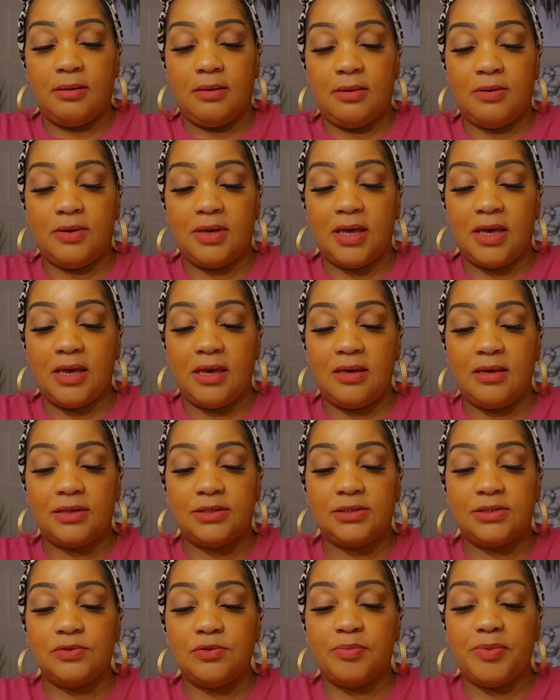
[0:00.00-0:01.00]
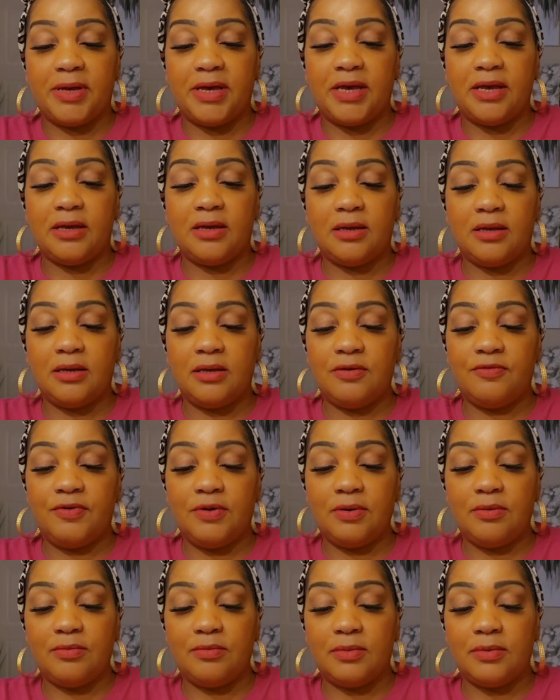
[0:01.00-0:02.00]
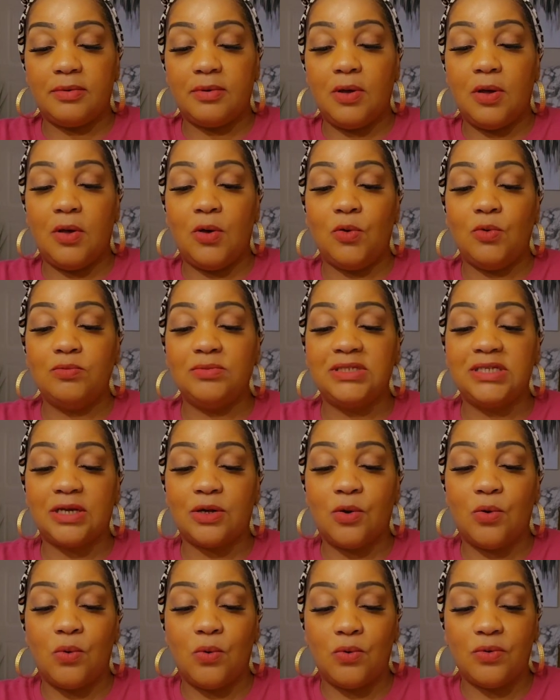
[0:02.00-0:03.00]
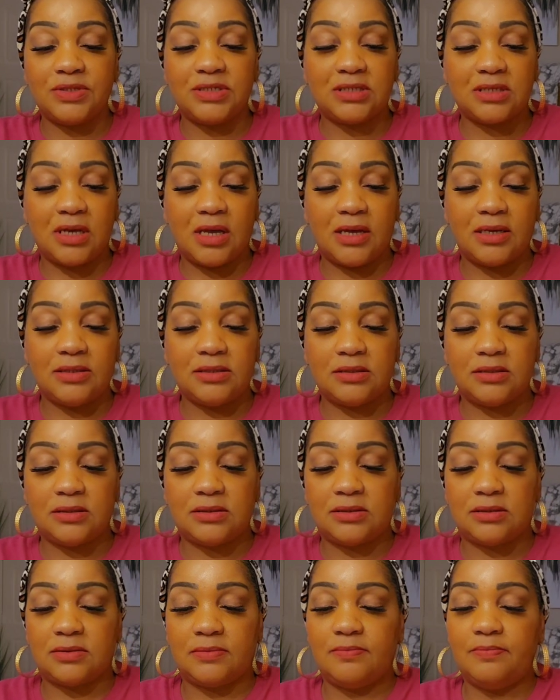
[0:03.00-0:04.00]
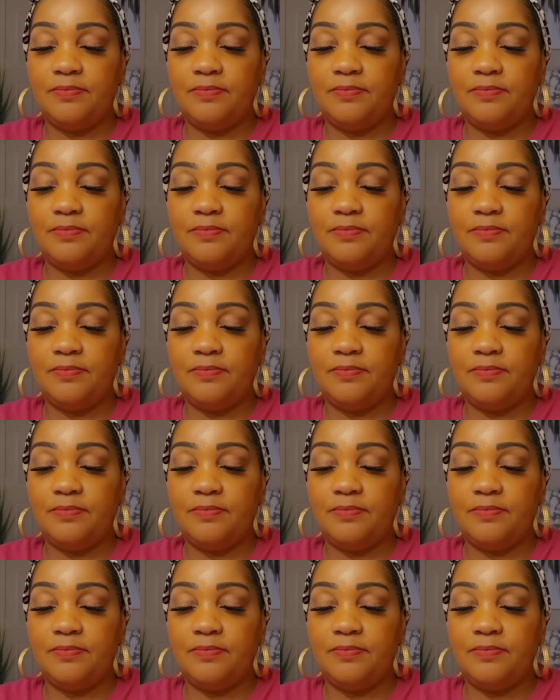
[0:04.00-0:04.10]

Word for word: Okay, a two-pack of home decor signs.